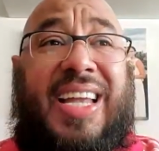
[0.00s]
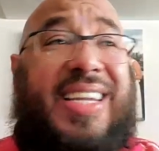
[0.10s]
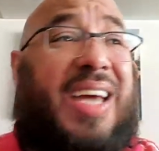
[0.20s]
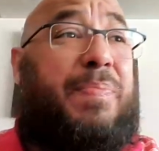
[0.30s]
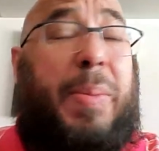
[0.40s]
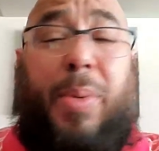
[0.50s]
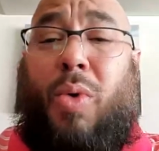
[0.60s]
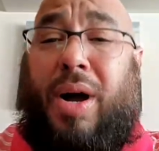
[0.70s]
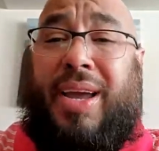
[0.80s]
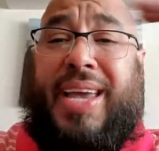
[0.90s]
And then people
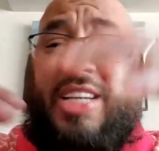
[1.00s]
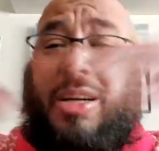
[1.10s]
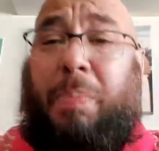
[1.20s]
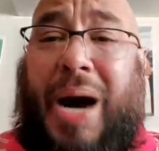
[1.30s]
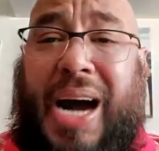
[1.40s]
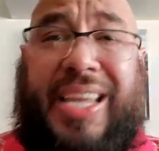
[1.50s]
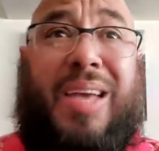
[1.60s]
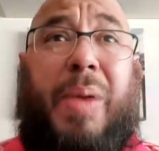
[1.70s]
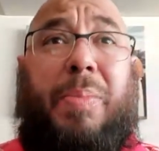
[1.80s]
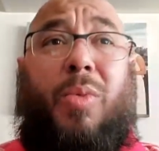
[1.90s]
want to catch a body
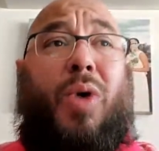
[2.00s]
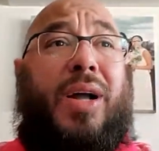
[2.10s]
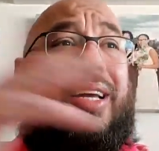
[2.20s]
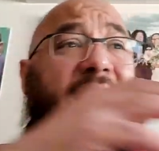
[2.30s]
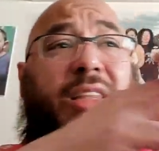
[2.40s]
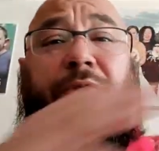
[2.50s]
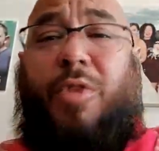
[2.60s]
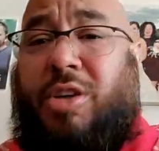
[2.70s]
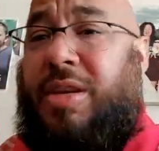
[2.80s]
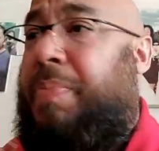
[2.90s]
and people want to get
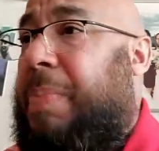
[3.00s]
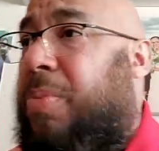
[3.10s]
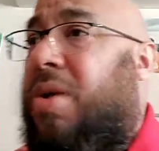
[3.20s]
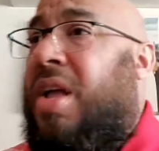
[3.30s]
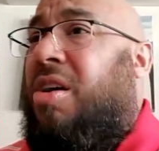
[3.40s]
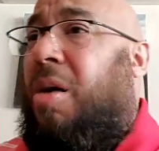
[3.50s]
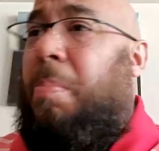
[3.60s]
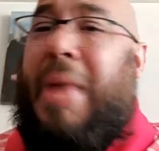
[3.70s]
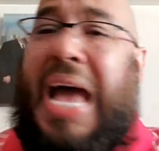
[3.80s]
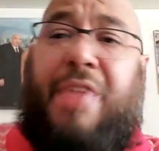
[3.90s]
divorced and people are
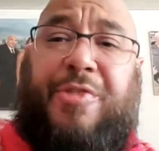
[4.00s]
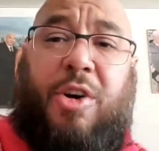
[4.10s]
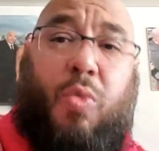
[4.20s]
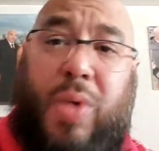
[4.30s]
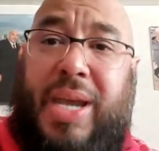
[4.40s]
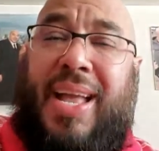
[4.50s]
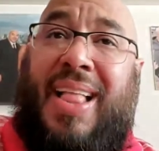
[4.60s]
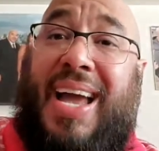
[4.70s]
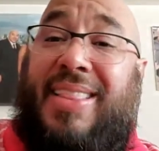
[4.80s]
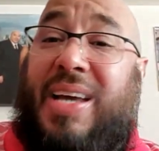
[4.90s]
mad for a week.
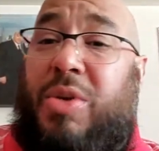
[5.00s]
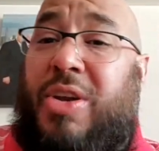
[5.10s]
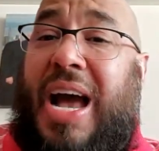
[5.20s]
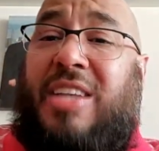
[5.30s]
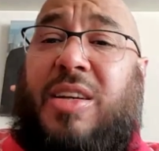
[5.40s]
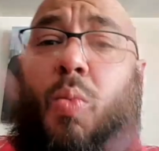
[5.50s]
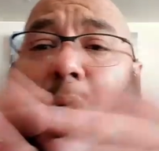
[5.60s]
And then when you ask them